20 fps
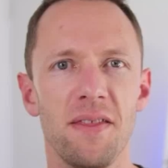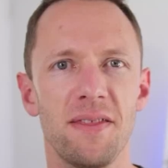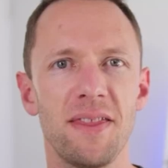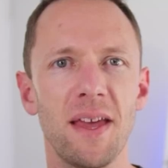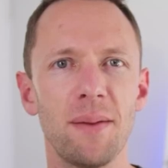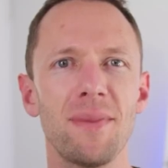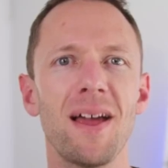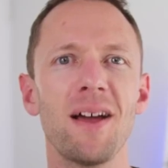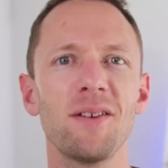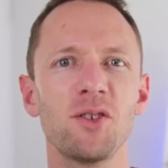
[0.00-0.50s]

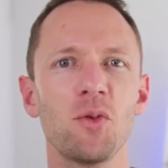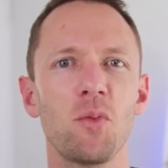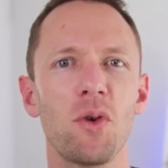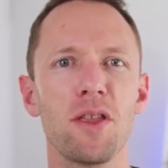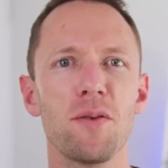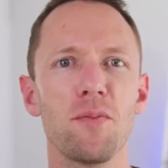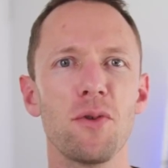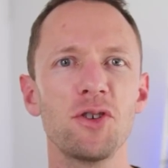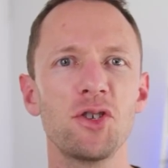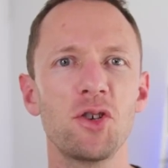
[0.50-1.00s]
Thumbnails are one
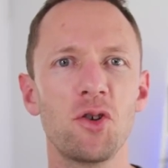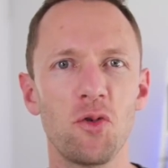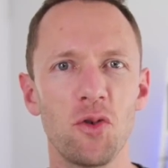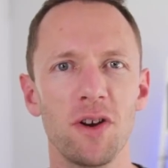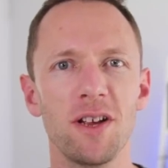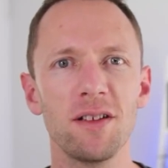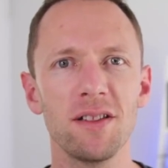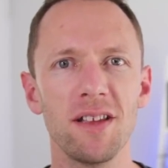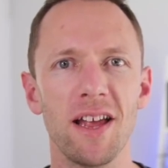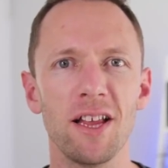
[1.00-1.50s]
of the most
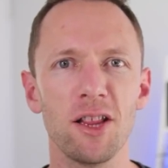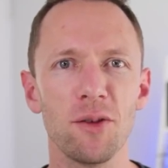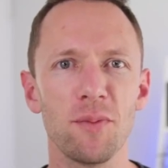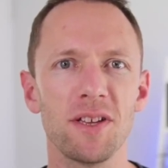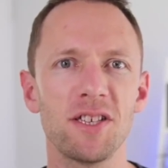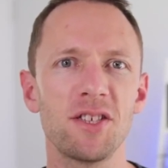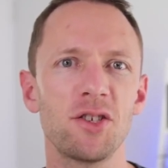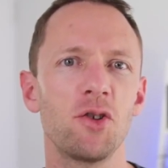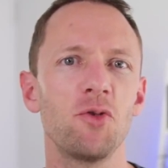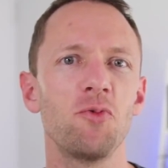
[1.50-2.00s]
critical
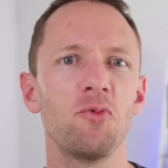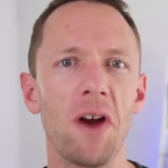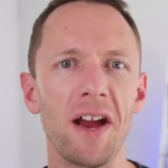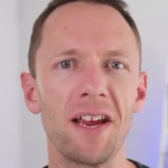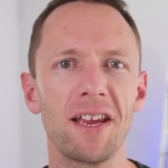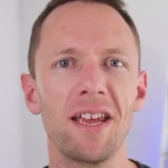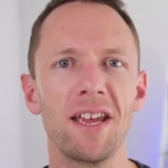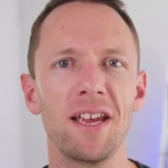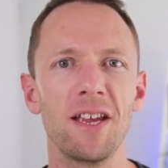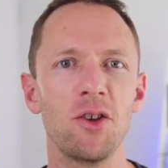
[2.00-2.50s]
elements to
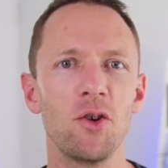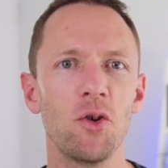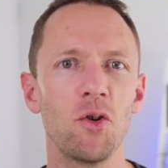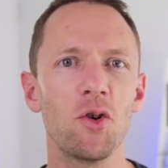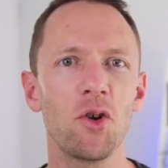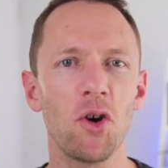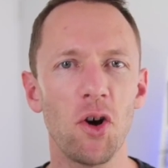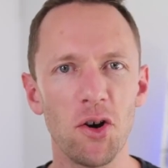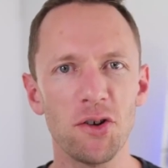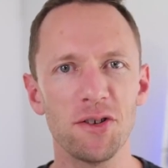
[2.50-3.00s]
ranking
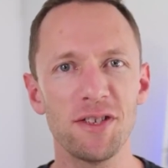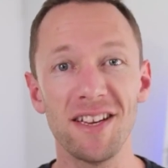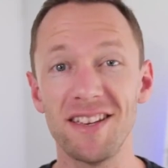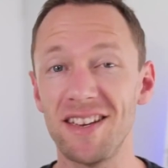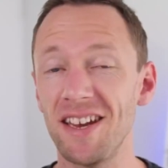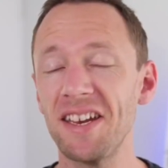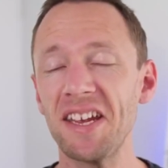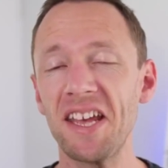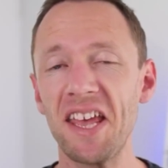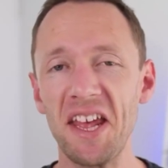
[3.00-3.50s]
your
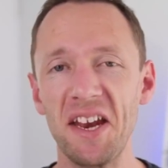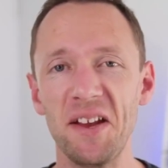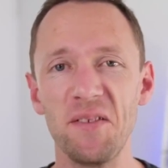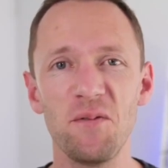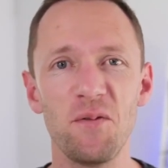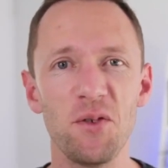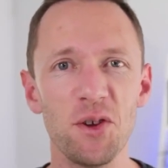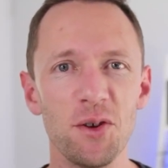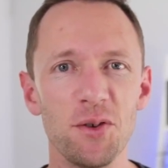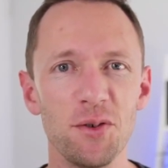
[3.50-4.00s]
content and to
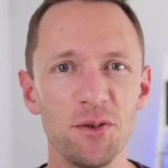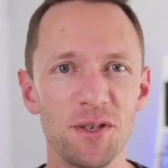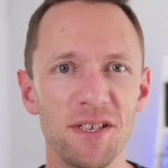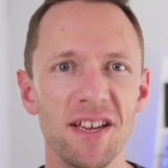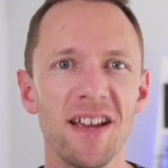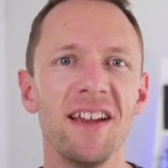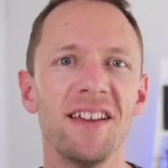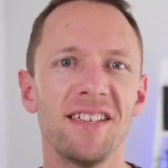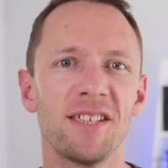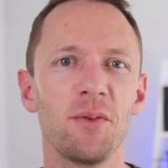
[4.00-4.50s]
getting views.
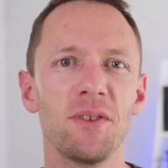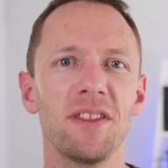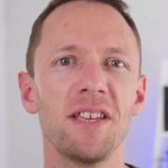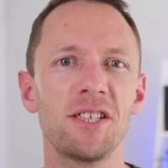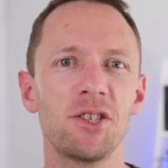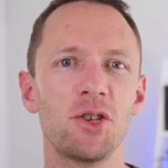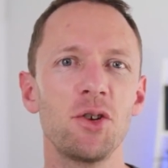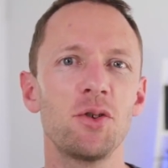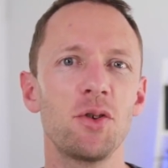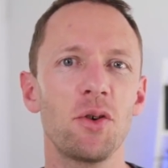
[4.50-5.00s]
So in
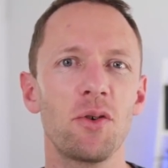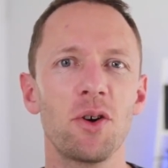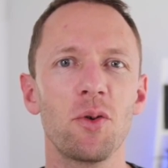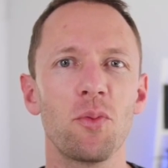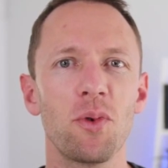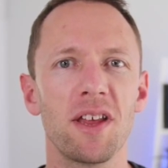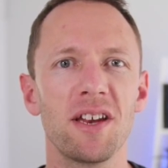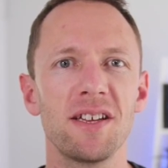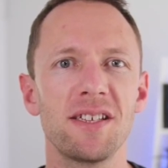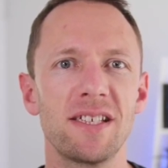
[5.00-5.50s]
this tutorial,
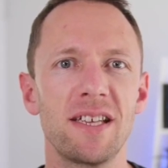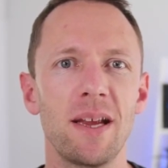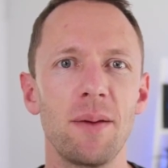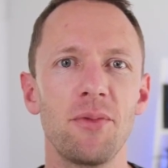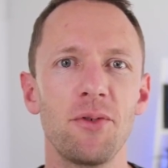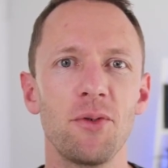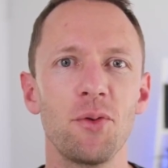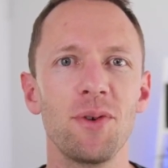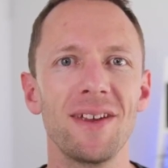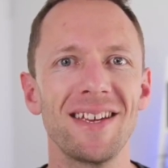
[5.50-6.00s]
we're going to
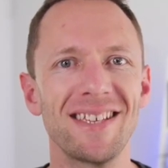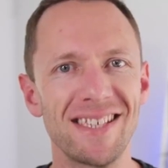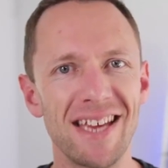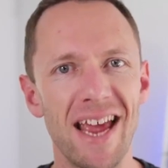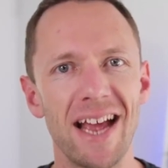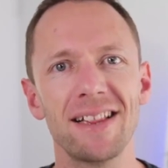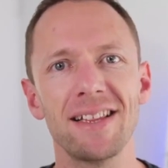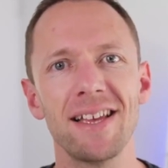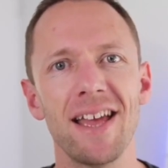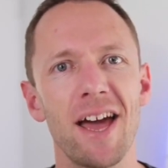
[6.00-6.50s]
step through
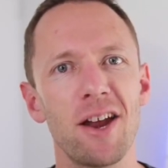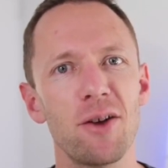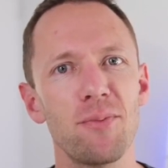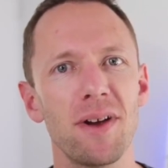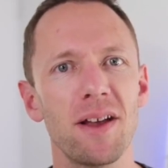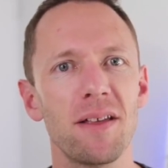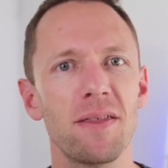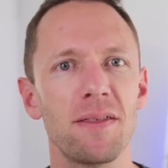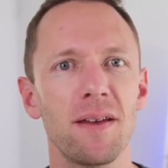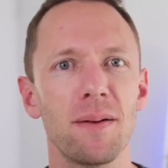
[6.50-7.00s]
exactly how to
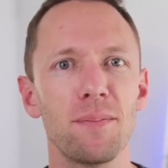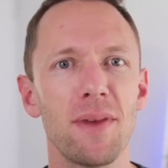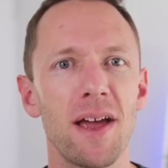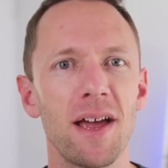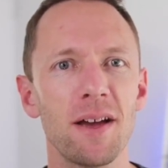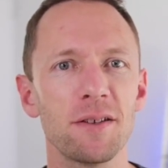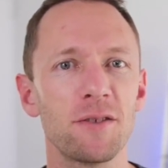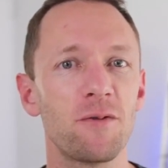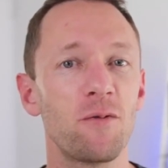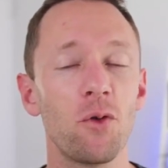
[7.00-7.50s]
make
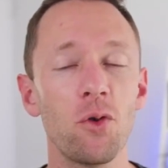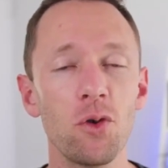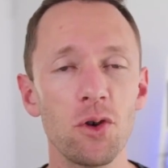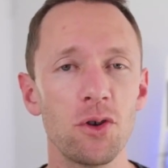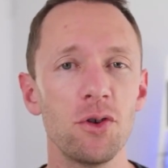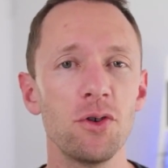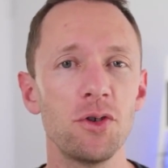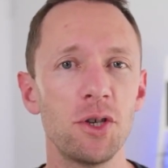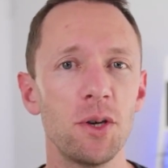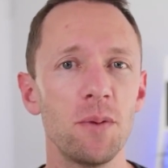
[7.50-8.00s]
thumbnails for
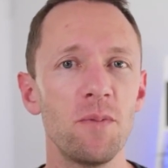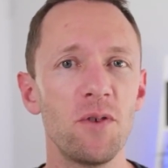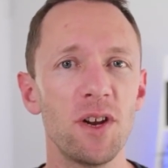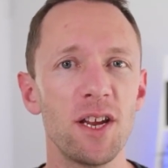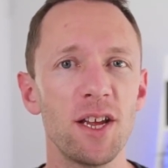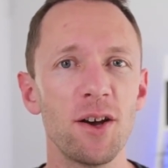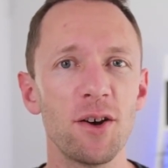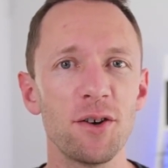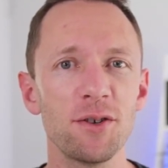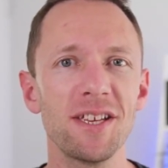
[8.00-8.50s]
YouTube
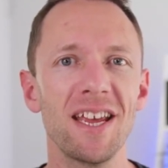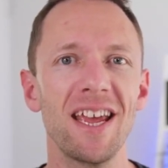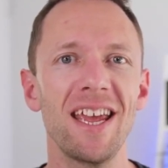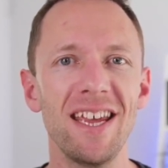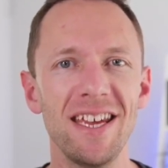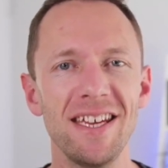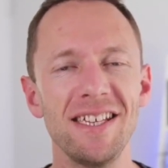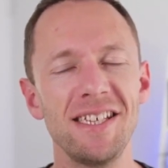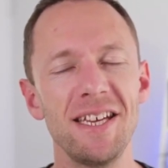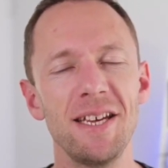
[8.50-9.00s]
videos
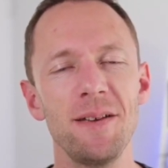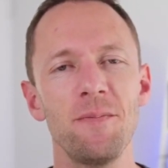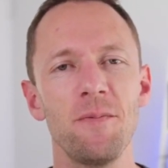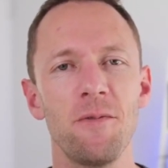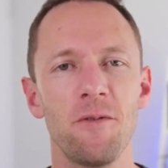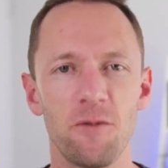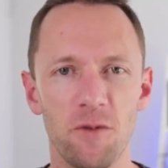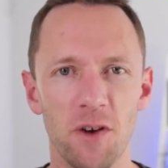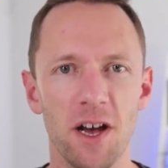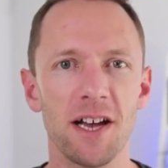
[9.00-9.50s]
easy,
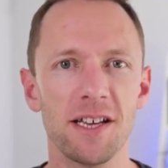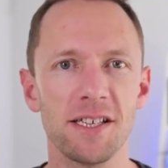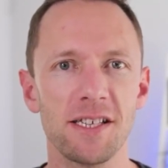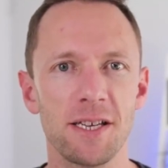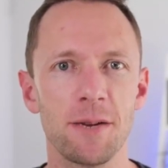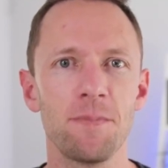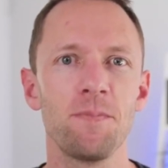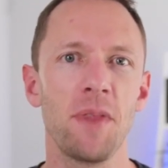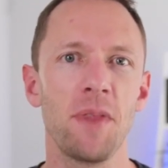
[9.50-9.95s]
fast,